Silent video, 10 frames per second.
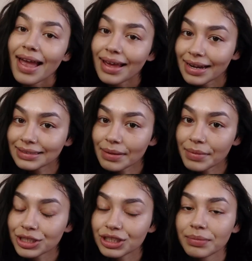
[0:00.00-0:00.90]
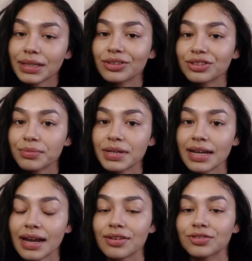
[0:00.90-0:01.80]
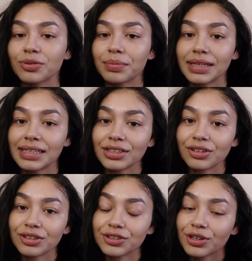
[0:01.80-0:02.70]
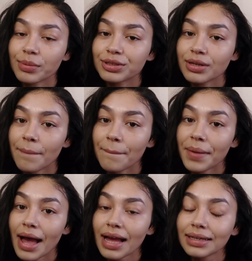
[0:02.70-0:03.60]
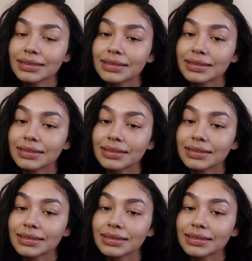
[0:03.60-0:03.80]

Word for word: And as I mentioned, my social media accounts will be in the description box.